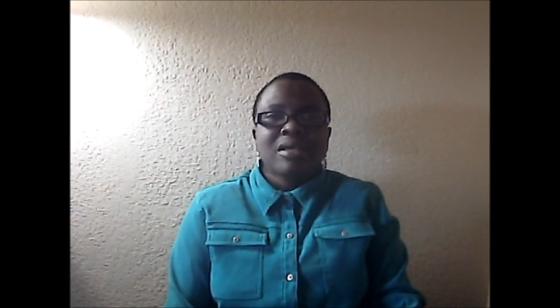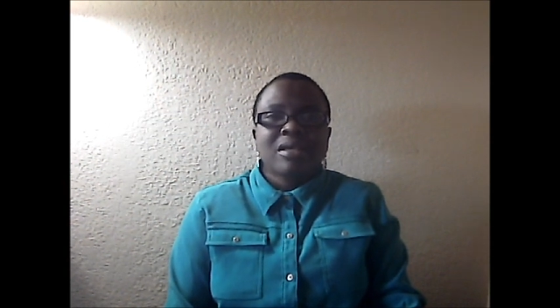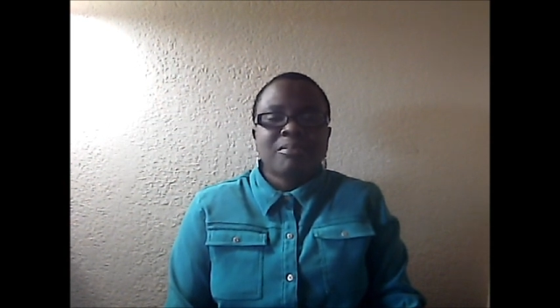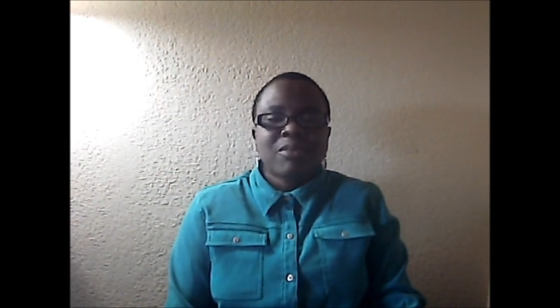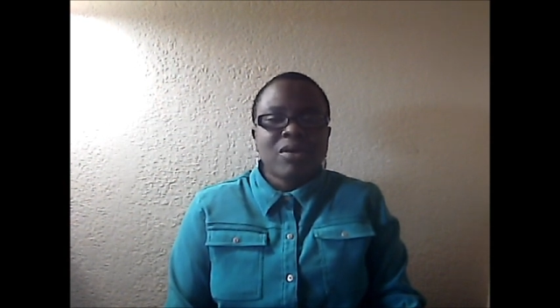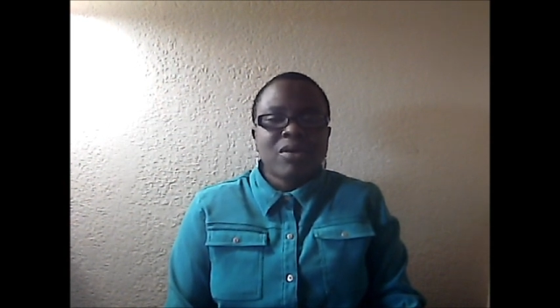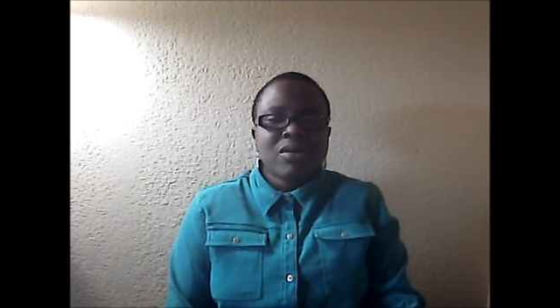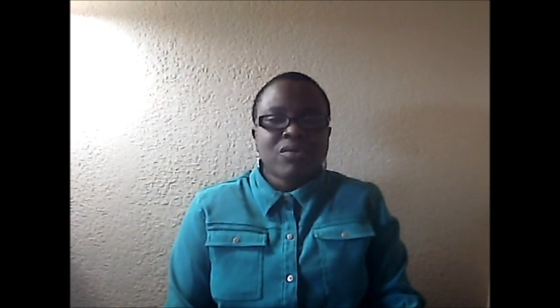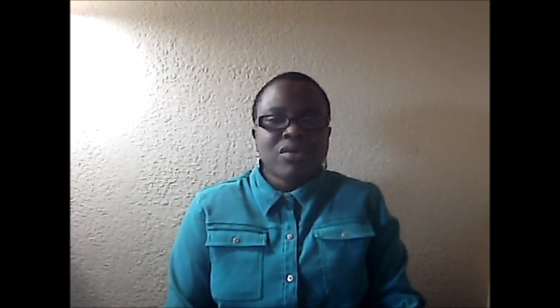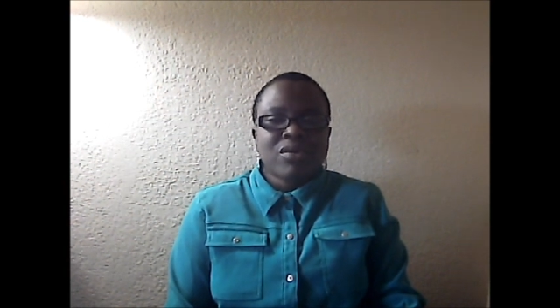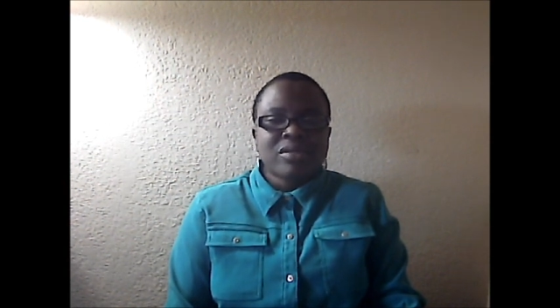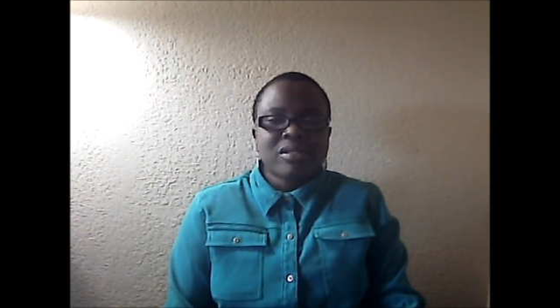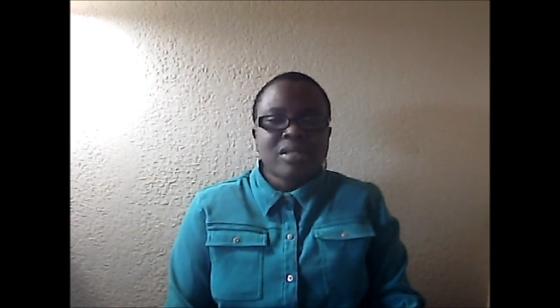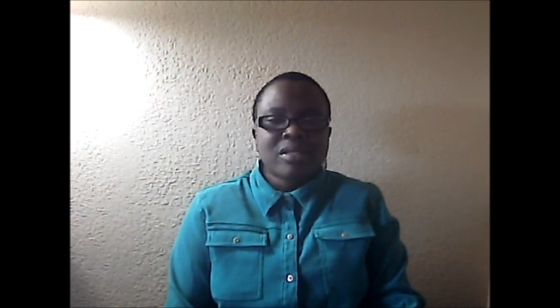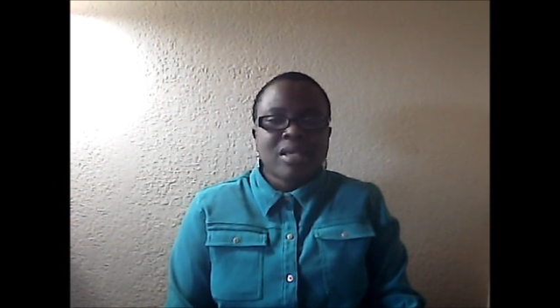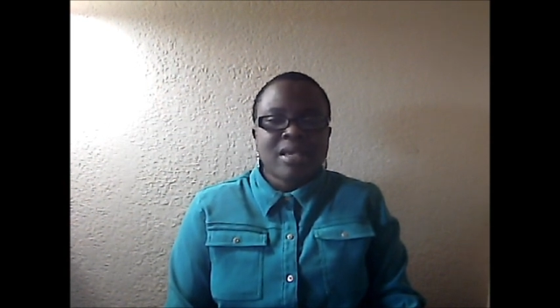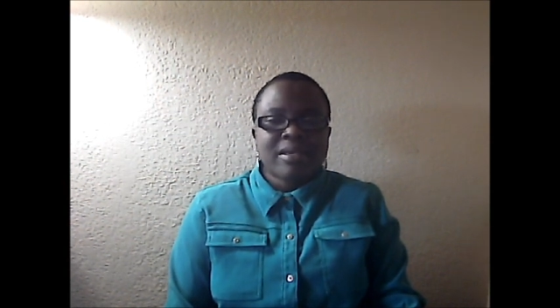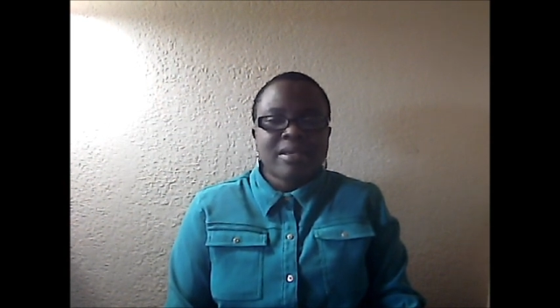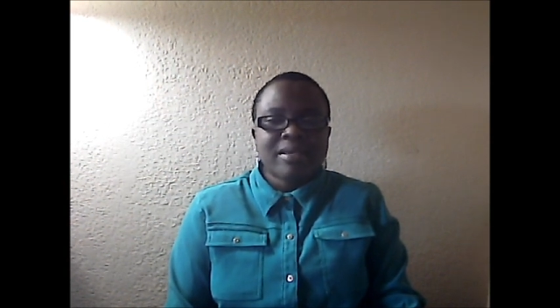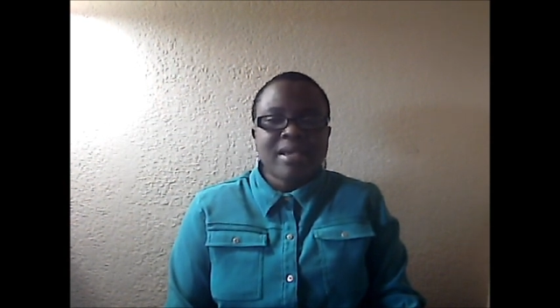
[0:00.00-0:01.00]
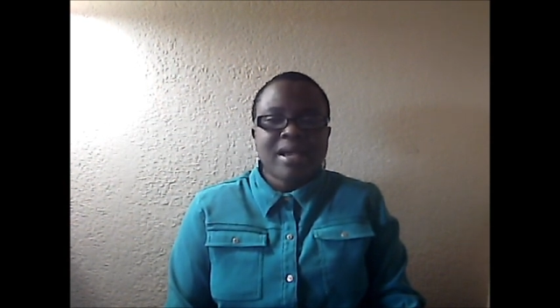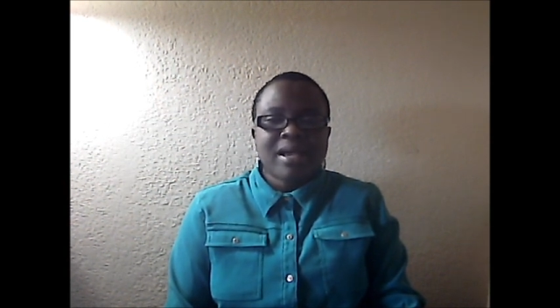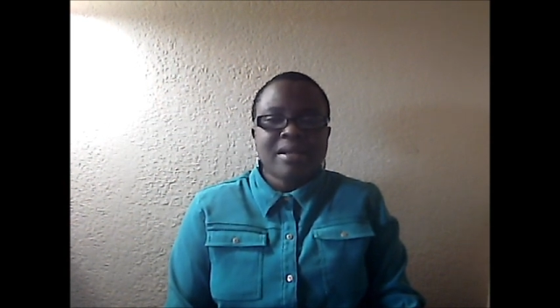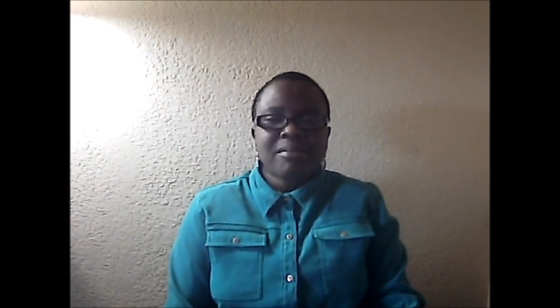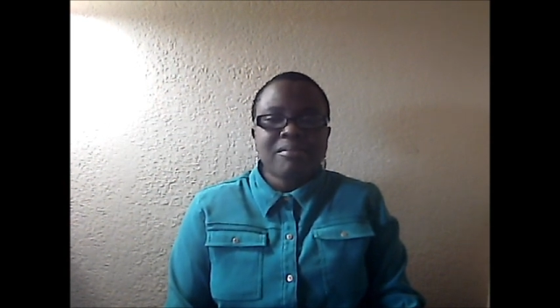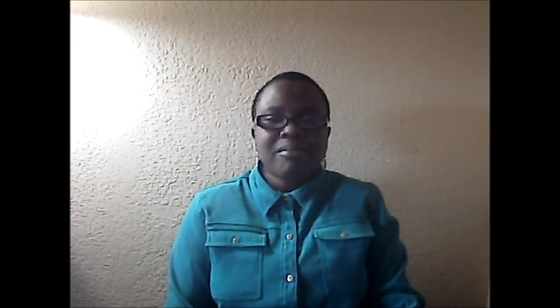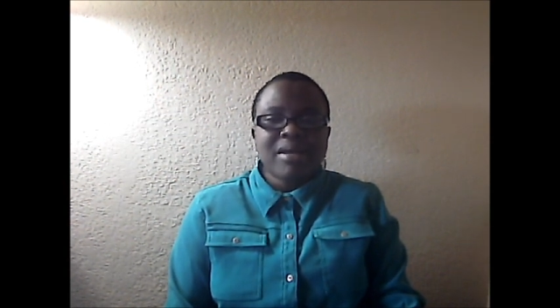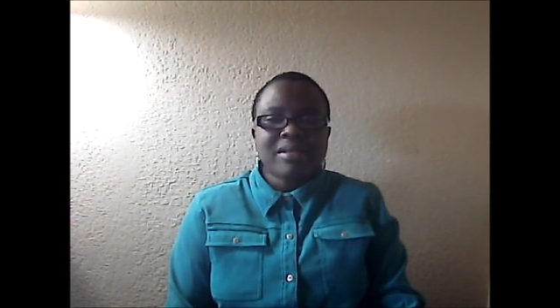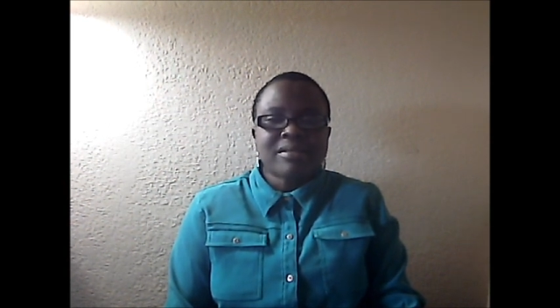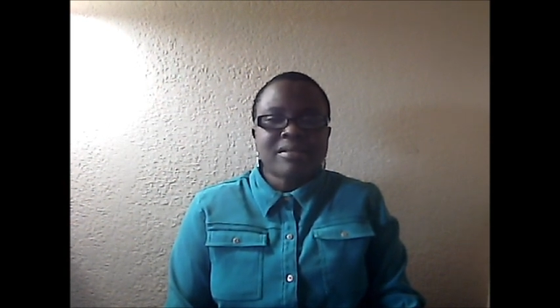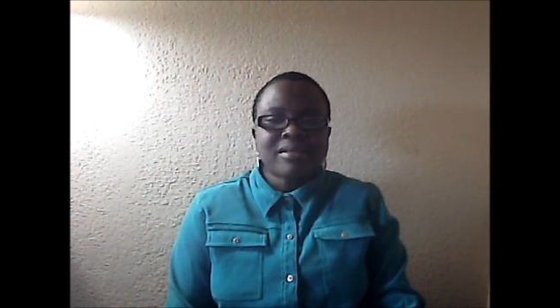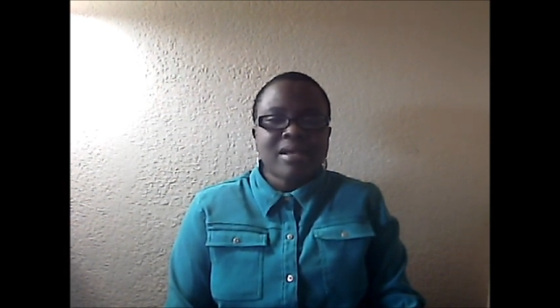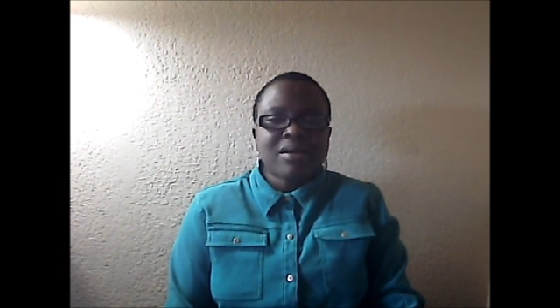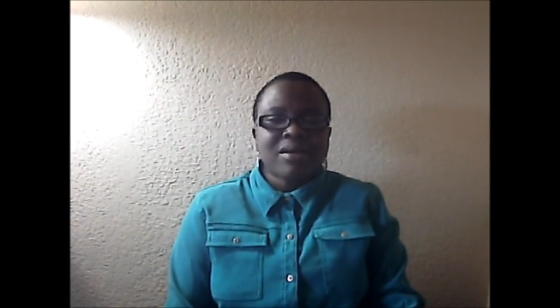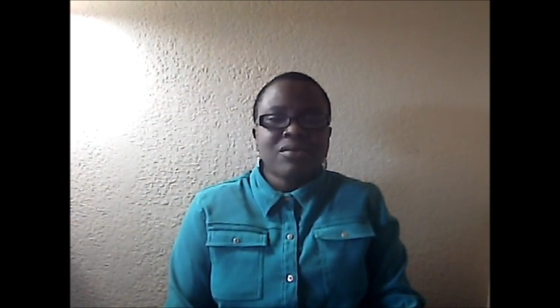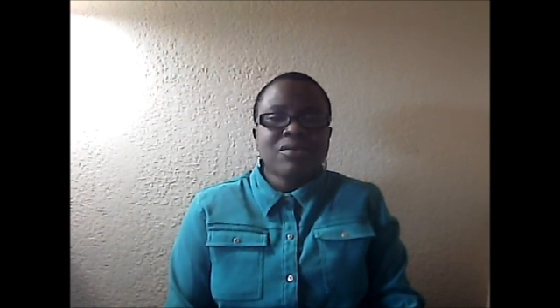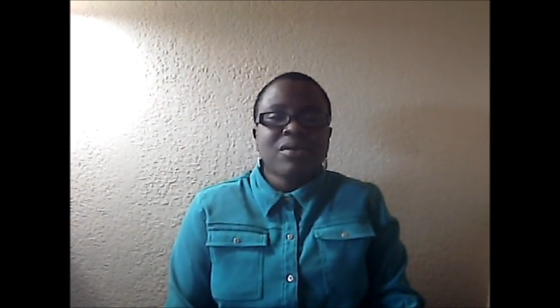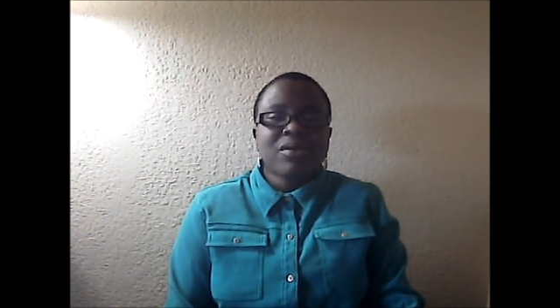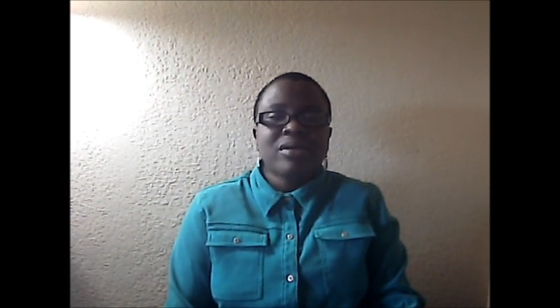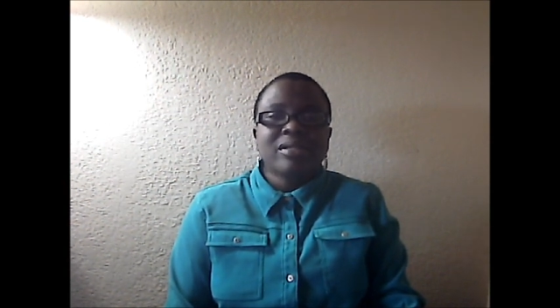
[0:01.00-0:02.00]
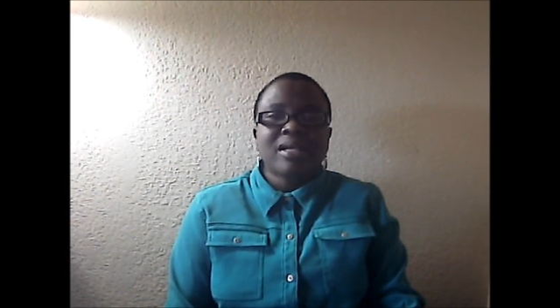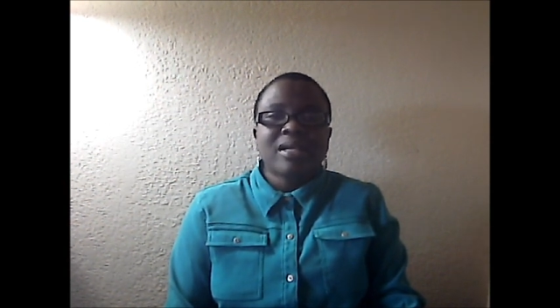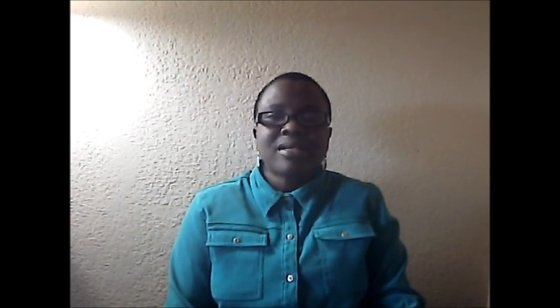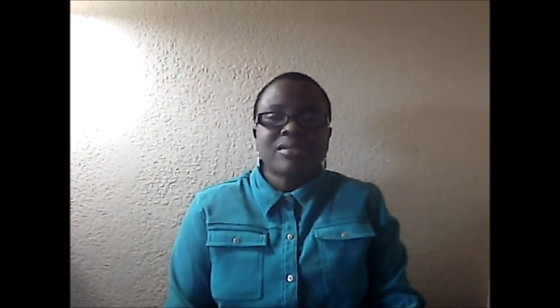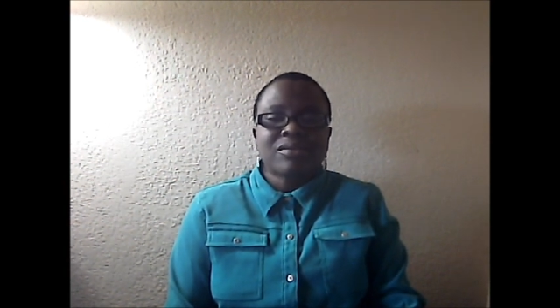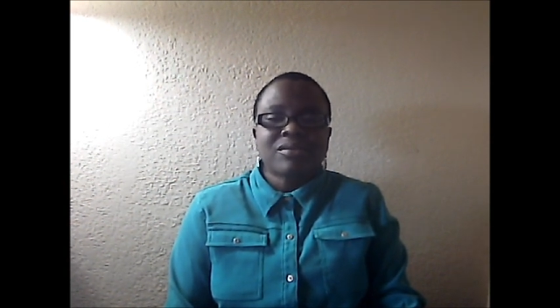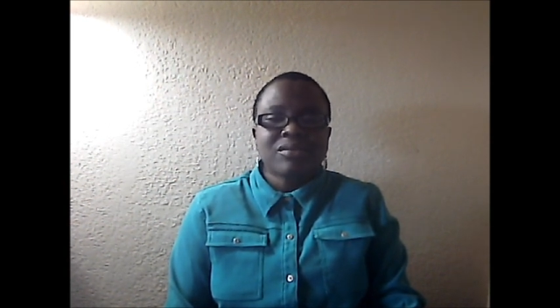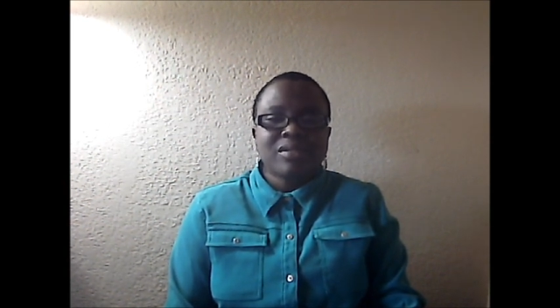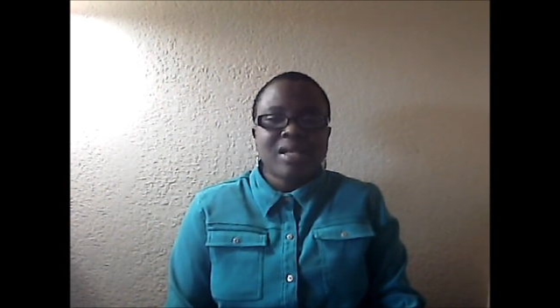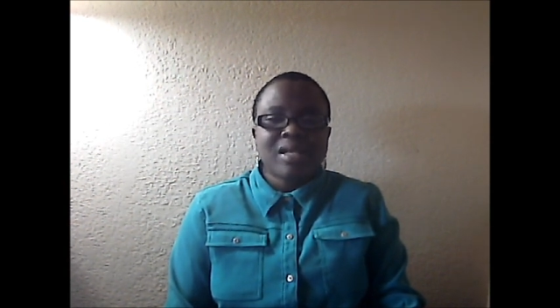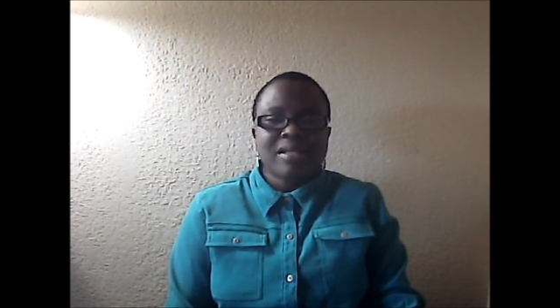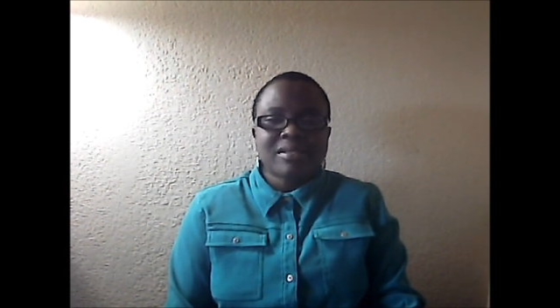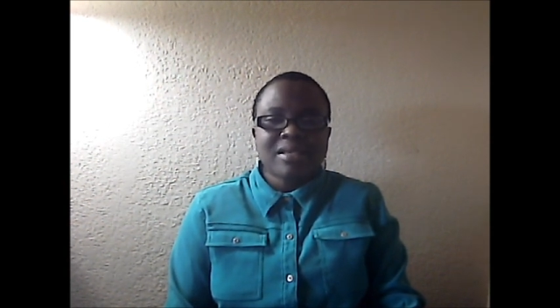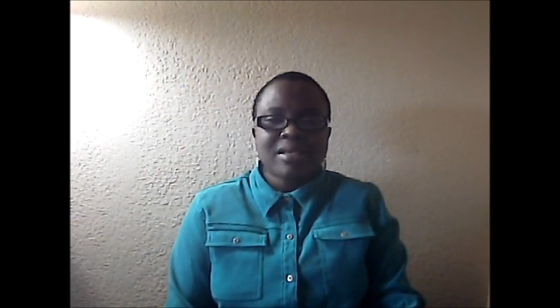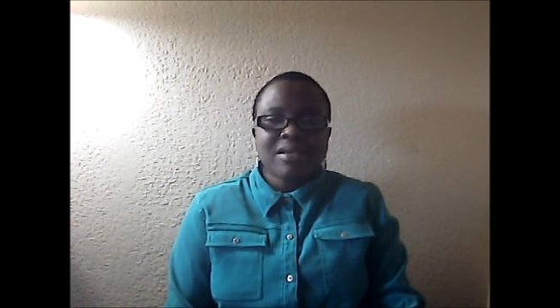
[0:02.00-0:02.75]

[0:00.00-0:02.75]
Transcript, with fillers: but he was a caring master who understood that